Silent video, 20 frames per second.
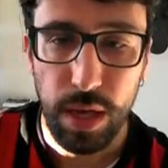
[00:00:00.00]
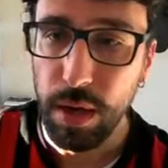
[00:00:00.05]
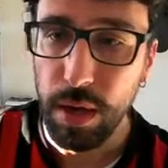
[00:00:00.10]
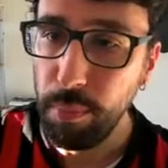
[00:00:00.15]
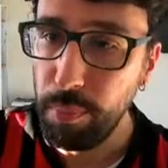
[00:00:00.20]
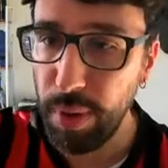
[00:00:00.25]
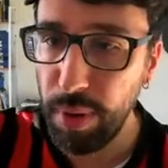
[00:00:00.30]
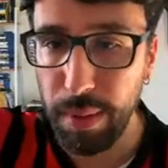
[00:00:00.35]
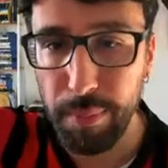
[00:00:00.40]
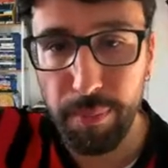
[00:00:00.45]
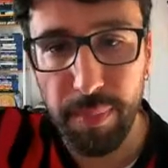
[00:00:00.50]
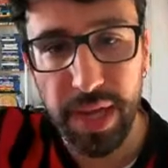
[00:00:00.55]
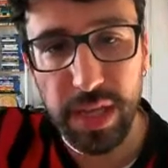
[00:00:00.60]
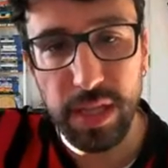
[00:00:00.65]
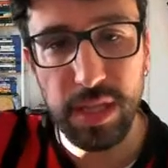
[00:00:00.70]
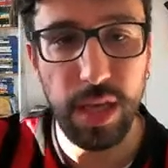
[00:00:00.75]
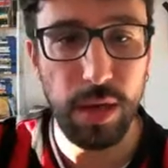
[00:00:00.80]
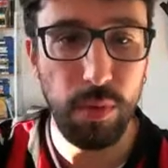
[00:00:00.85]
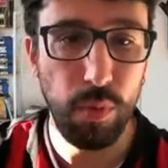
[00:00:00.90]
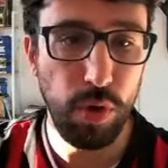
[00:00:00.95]
But
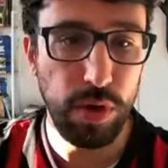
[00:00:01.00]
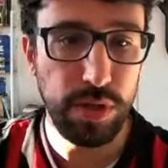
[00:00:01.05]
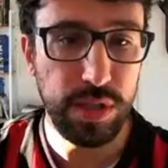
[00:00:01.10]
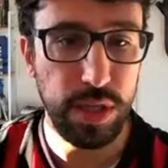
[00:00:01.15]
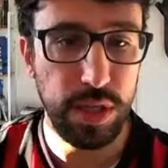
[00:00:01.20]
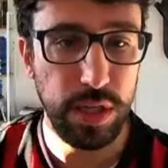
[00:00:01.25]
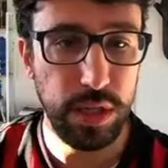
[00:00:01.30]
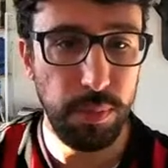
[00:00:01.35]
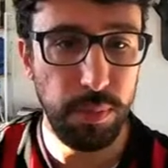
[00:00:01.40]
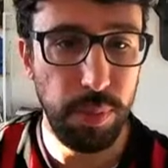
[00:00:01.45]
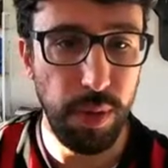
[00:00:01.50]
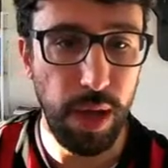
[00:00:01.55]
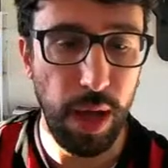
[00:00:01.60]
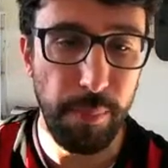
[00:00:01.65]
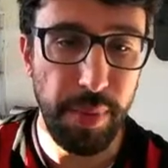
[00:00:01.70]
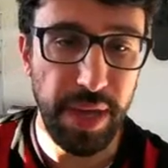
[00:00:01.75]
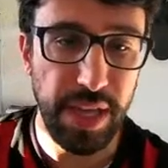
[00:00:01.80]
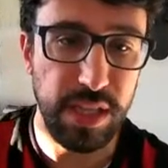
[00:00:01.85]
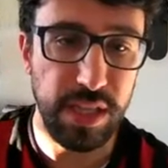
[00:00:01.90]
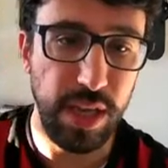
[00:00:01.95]
Meite wasn't in the plan.
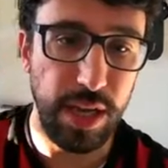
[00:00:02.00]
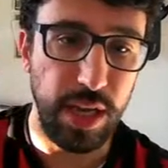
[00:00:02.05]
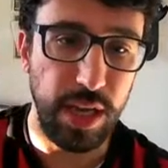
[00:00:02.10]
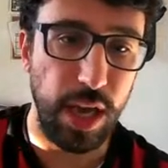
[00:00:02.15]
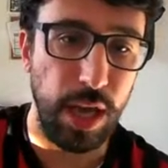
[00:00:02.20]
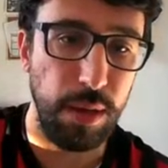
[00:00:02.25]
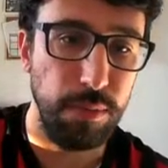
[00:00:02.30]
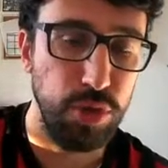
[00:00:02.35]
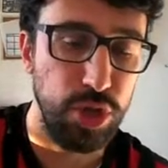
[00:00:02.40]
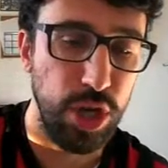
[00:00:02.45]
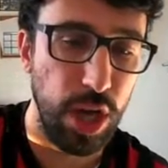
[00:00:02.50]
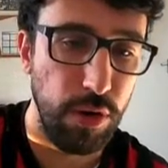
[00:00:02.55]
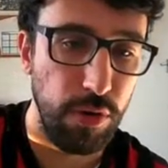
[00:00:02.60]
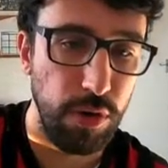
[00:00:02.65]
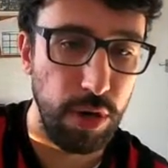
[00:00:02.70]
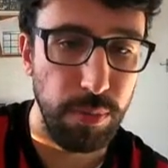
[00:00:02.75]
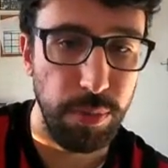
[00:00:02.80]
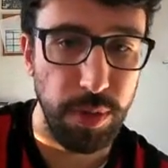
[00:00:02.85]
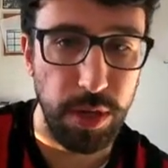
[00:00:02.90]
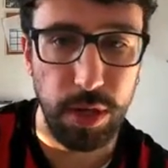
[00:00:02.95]
Meite came
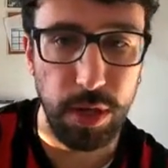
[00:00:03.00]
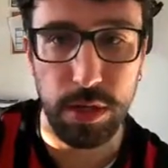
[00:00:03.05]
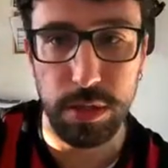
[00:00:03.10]
January because